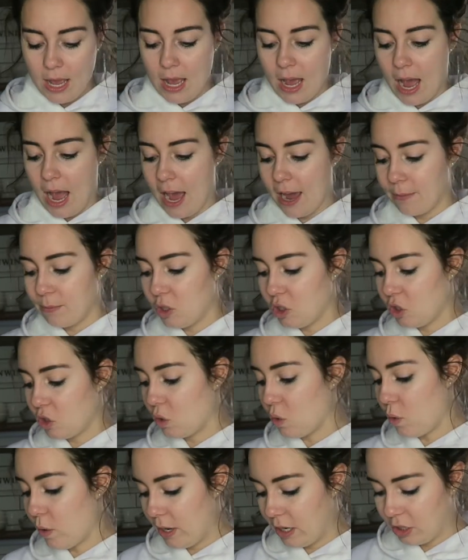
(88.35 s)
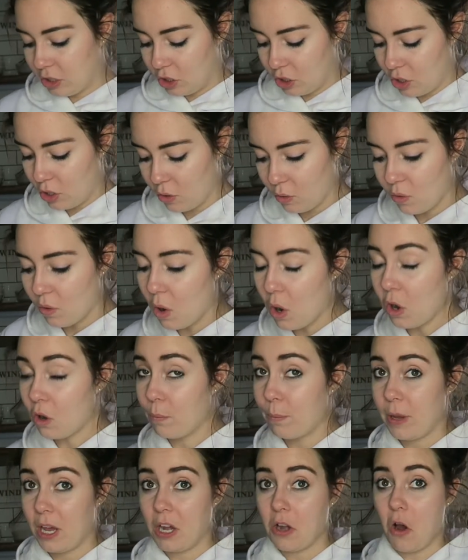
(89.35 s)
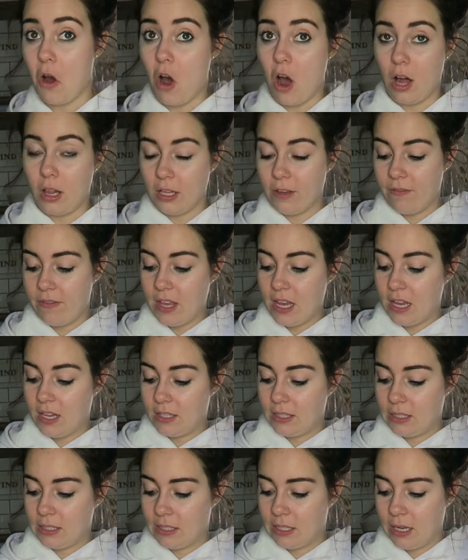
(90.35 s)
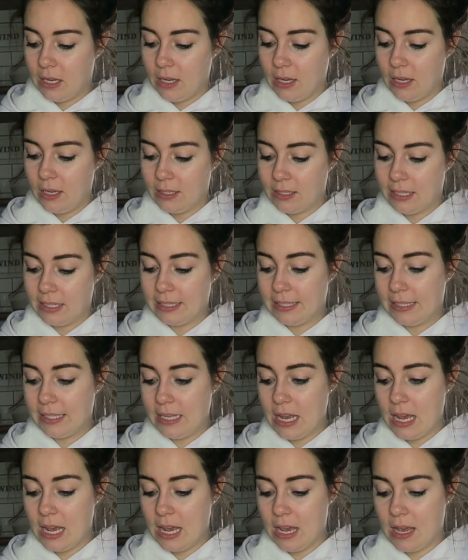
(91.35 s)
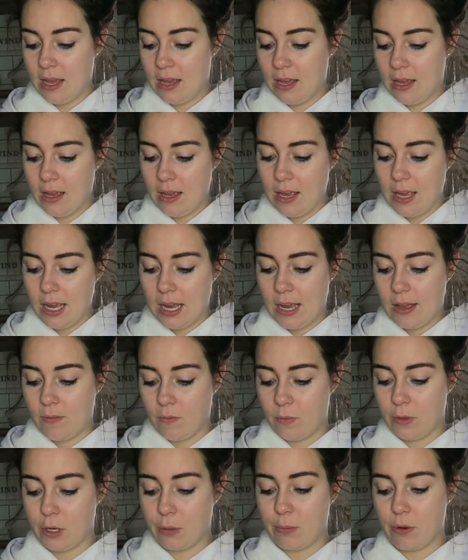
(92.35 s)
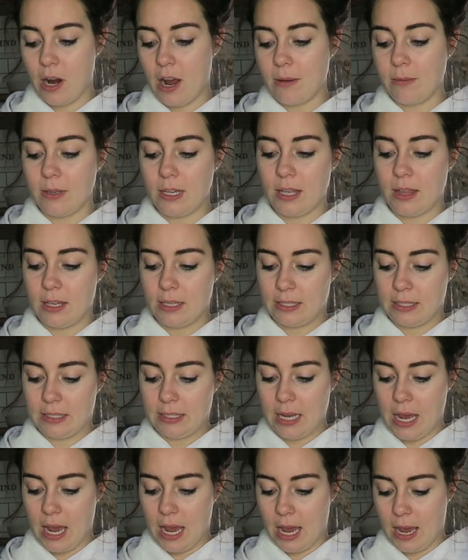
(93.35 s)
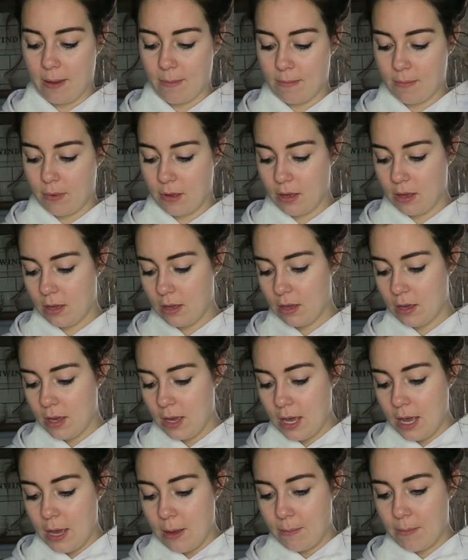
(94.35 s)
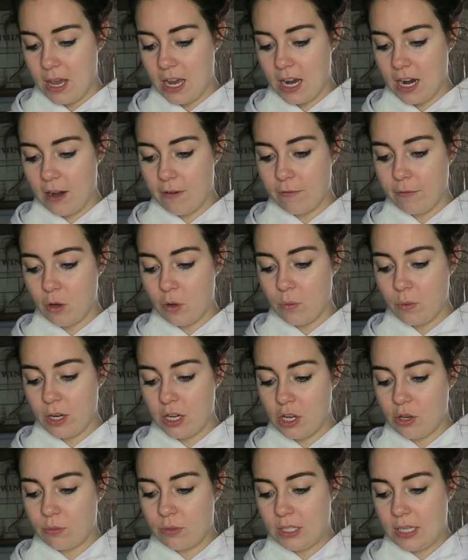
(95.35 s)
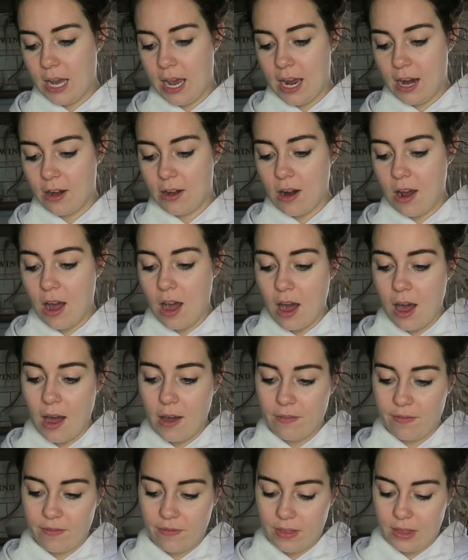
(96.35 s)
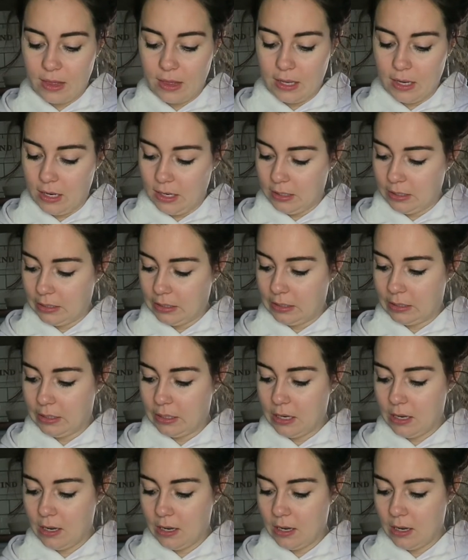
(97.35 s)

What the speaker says: started. I'm just going to open all of these to see. They're probably the same. Be careful when you tear off this